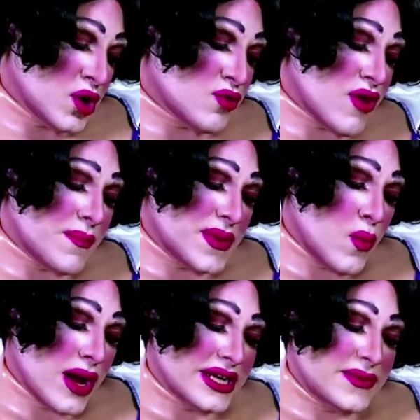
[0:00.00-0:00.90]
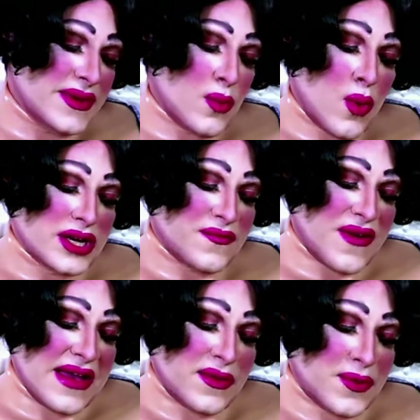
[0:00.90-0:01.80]
Grumpy wanted to be the one to
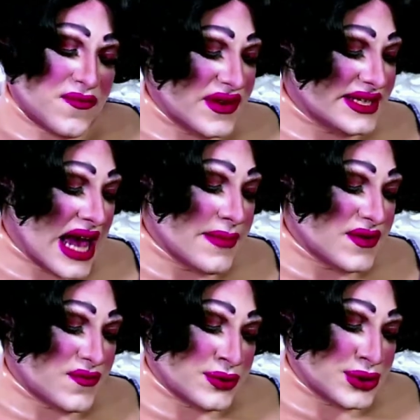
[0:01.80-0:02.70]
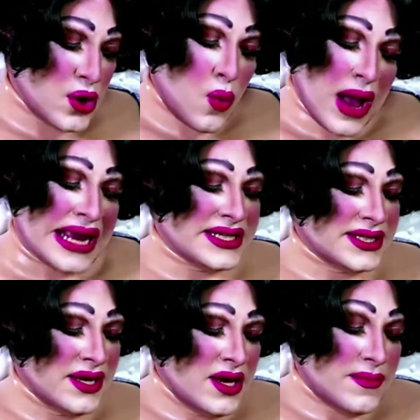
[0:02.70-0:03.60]
find the perfect diamond for Snow
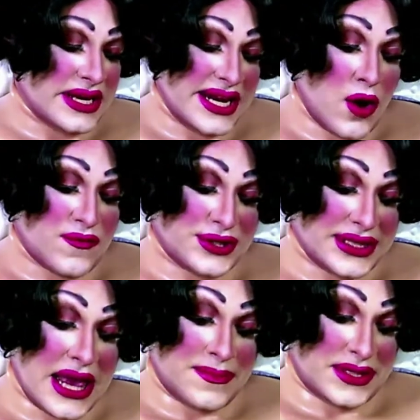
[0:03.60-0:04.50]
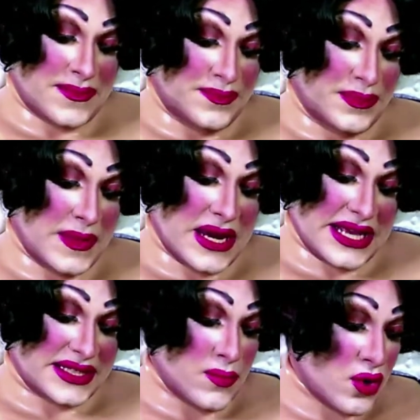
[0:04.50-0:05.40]
White, but he overslept the
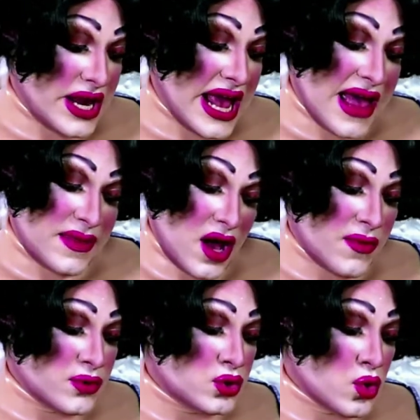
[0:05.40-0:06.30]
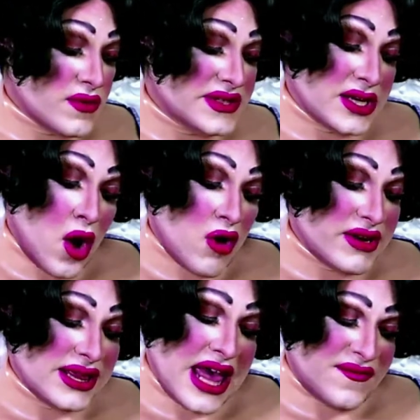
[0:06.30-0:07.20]
next morning, and the other dwarfs had
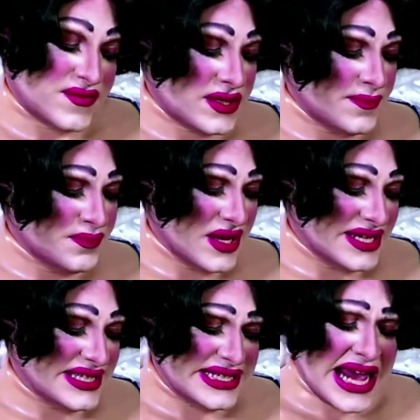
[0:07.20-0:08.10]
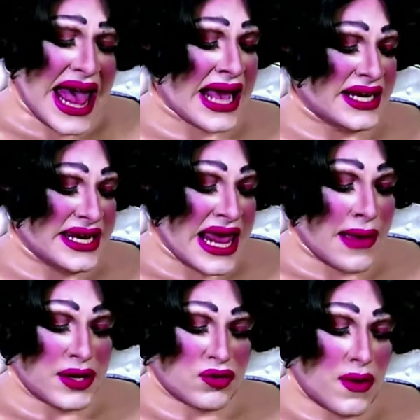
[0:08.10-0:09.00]
already left. "Dag
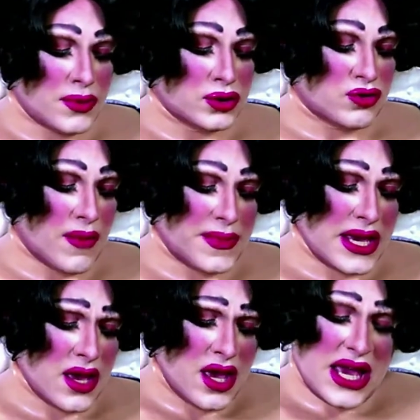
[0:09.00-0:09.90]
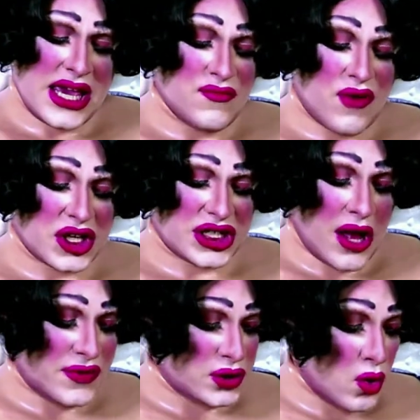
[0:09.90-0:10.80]
nabbit," grumbled Grumpy. He rushed
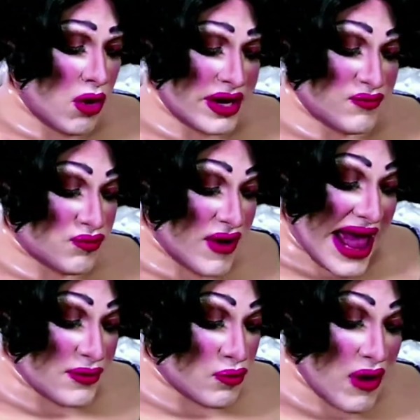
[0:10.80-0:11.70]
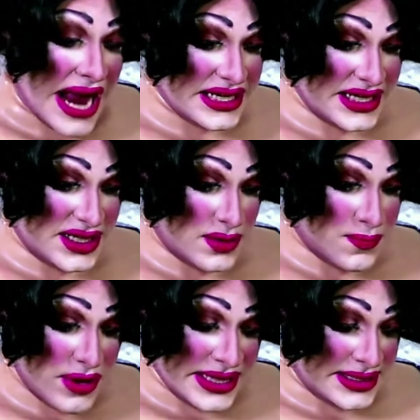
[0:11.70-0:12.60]
out the door and ran right into the
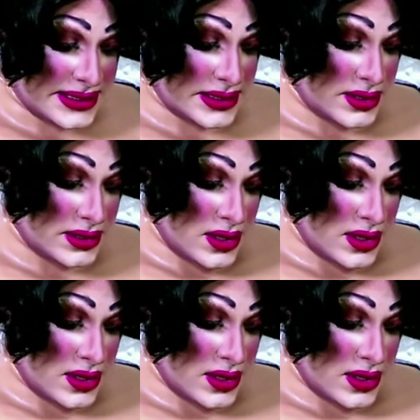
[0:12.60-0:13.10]
prince.